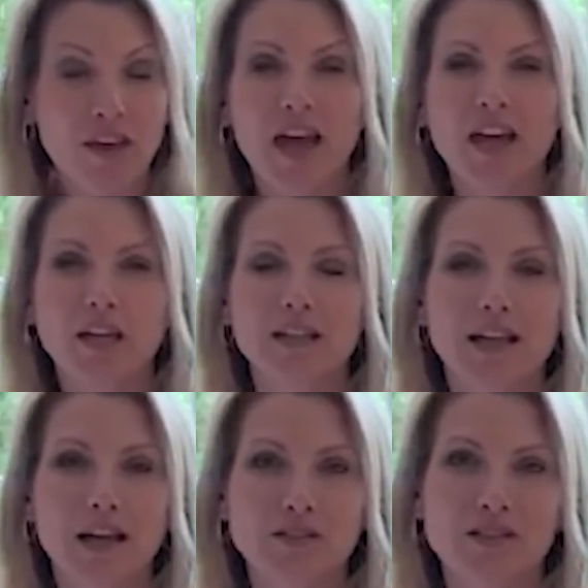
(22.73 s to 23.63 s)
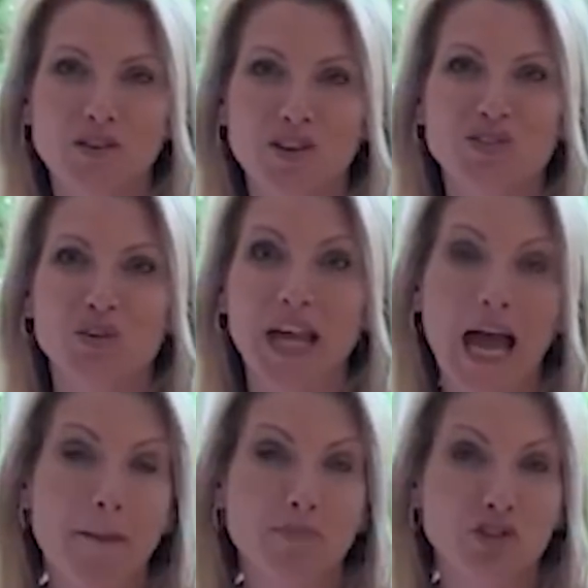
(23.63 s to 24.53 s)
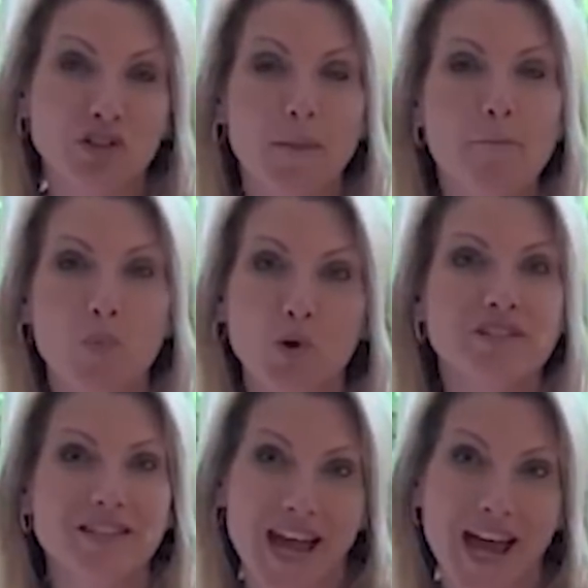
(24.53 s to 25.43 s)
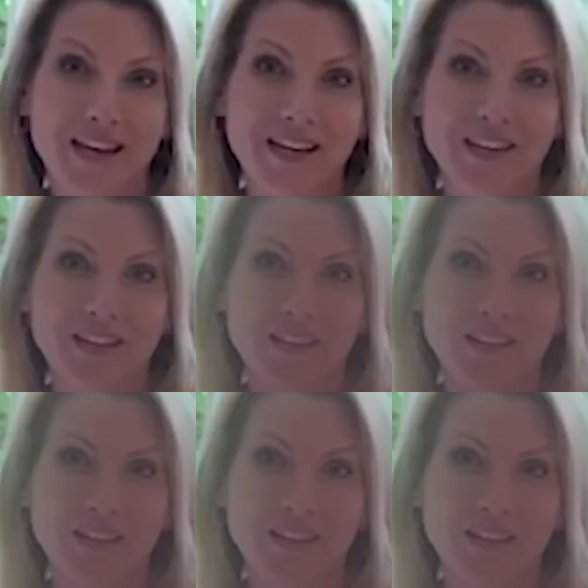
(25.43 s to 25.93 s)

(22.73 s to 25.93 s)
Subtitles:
and it allows us also to capture more data.